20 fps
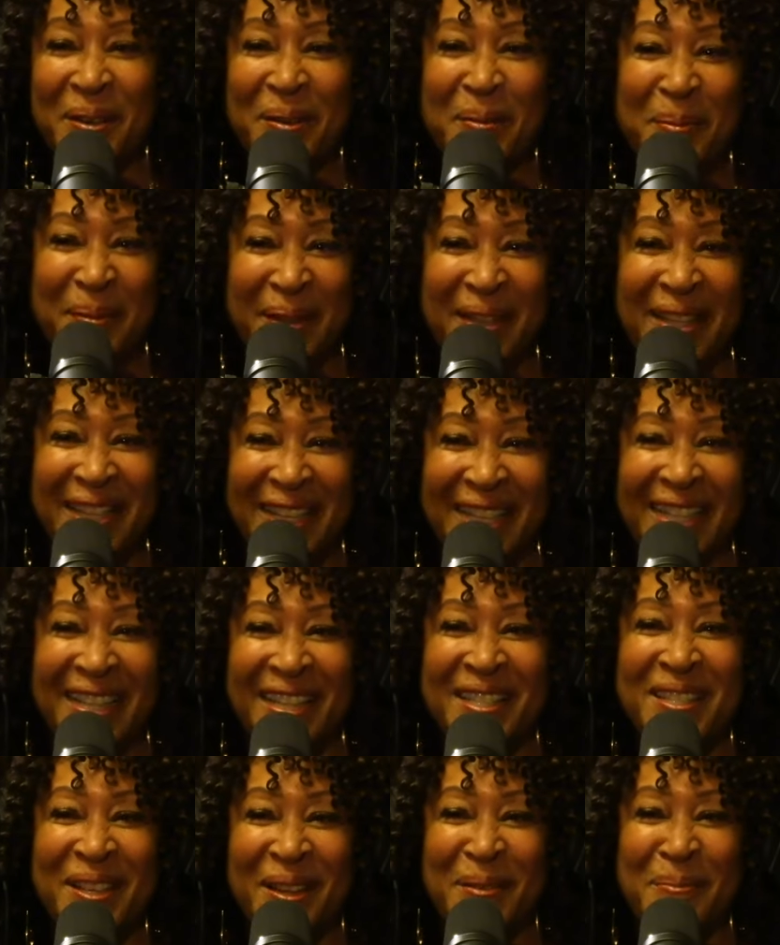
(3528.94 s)
it's going
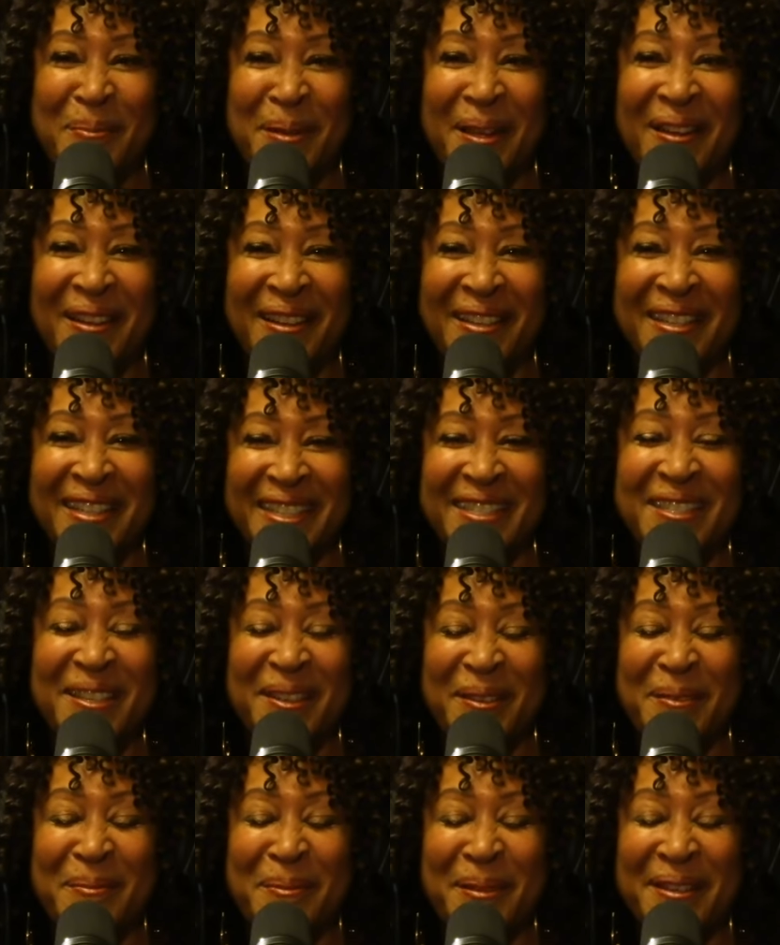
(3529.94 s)

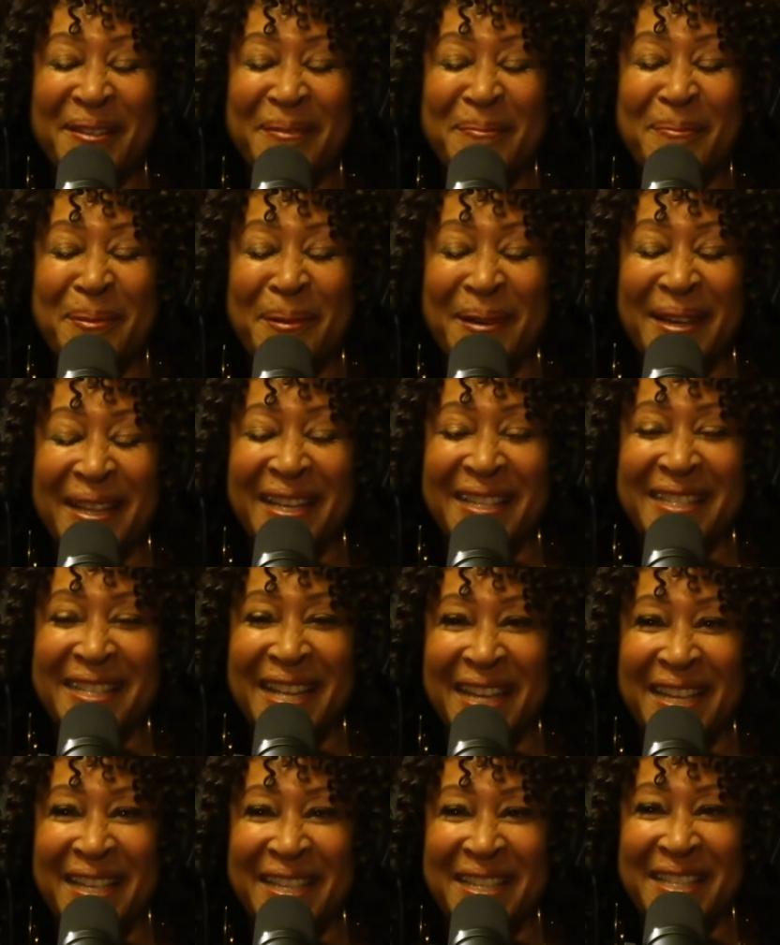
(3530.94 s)
to be pretty
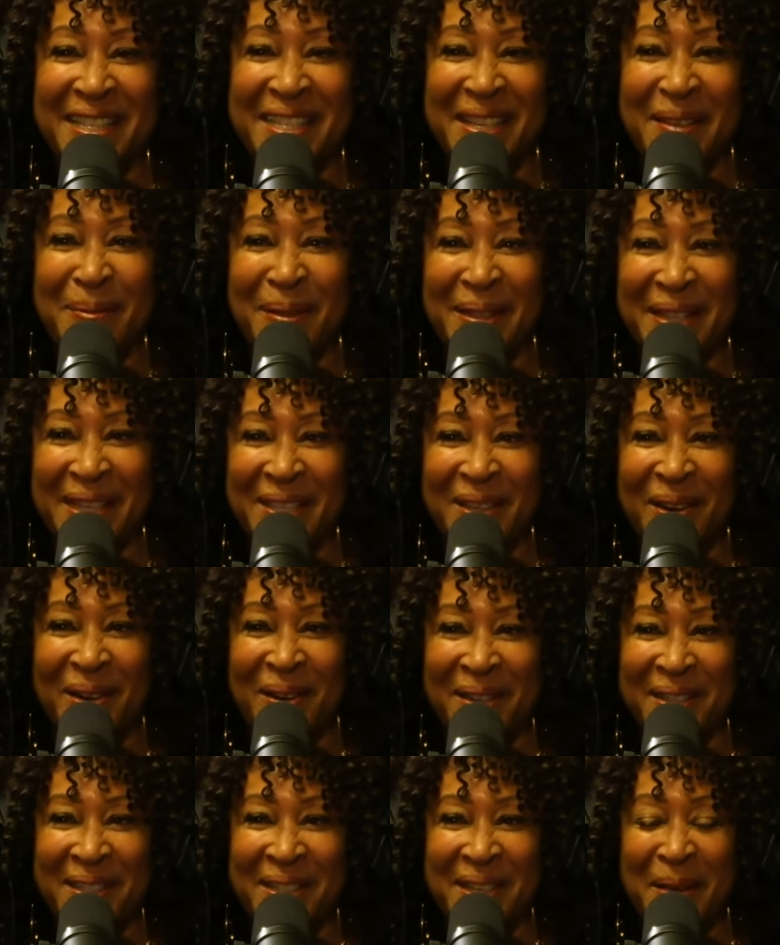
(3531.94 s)
exciting to see what
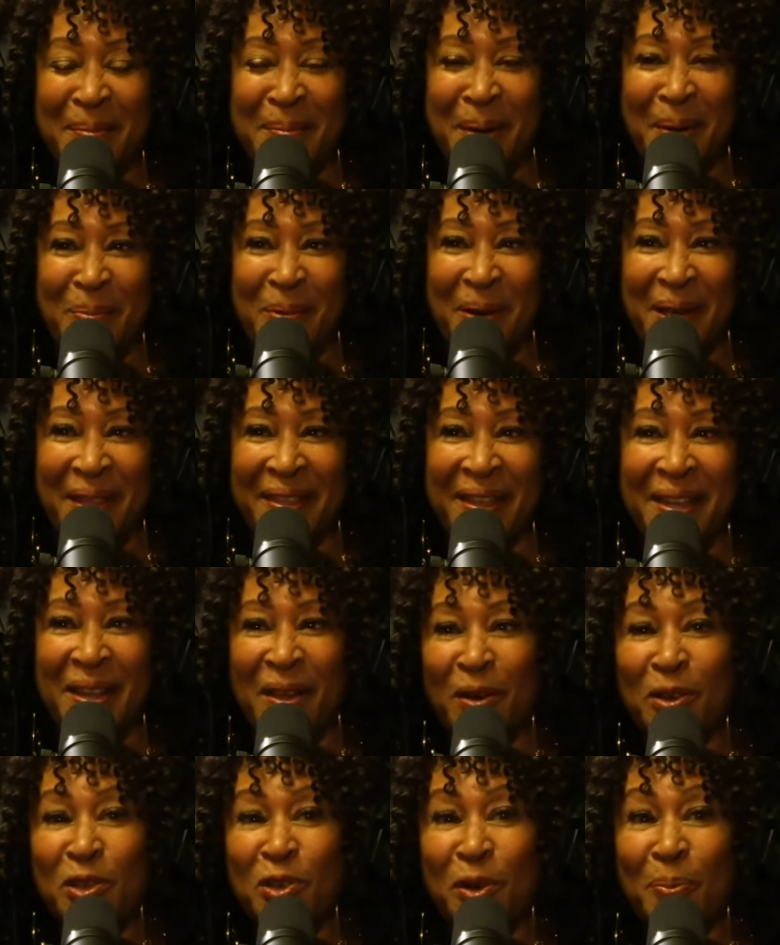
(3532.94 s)
these artists come up with
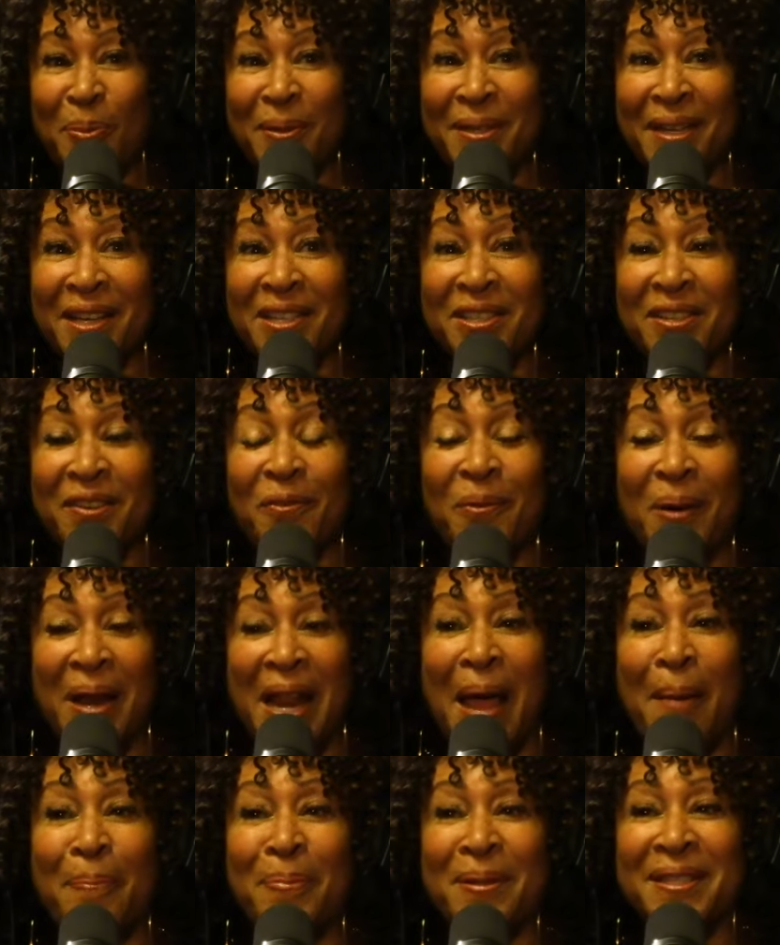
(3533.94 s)
and their interpretation
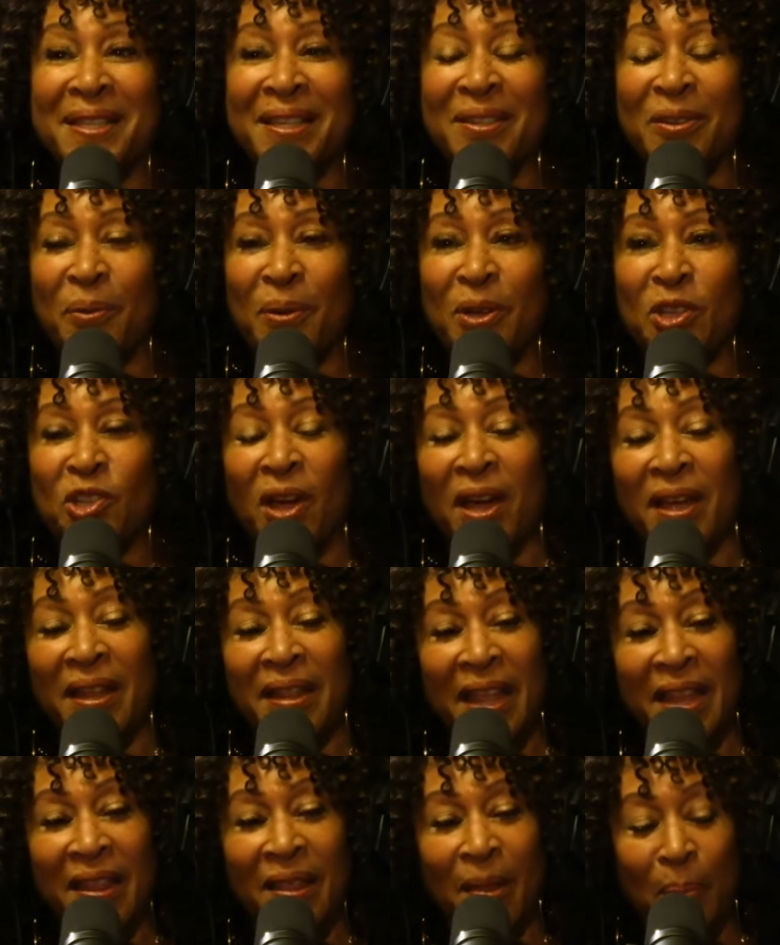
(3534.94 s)
of what happens in
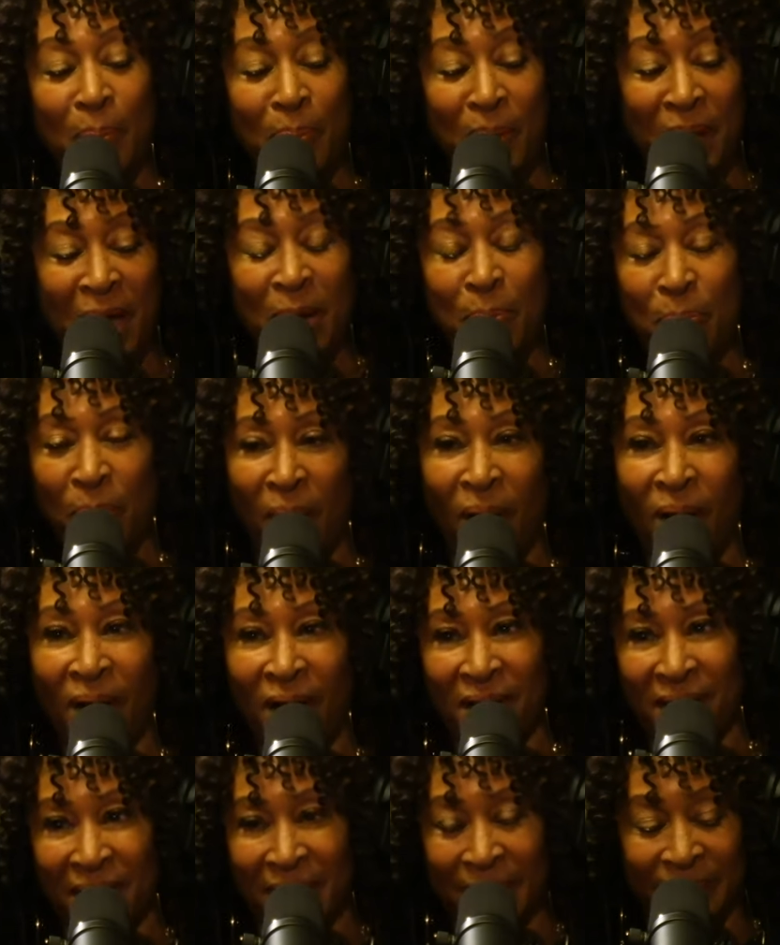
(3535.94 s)
Crenshaw. And then the big
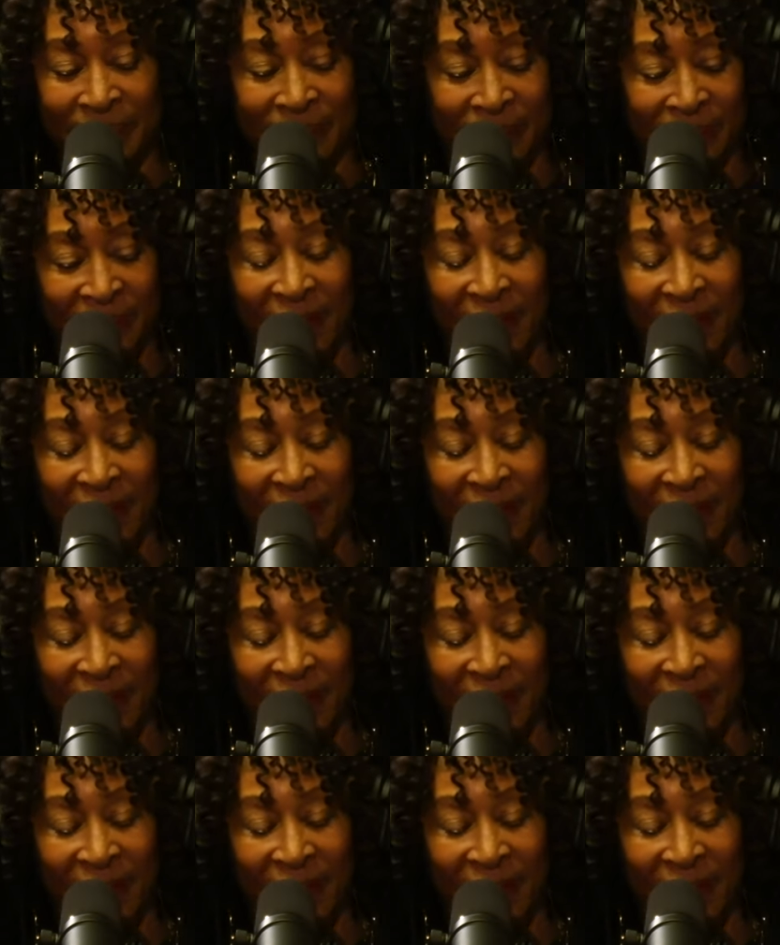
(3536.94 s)
park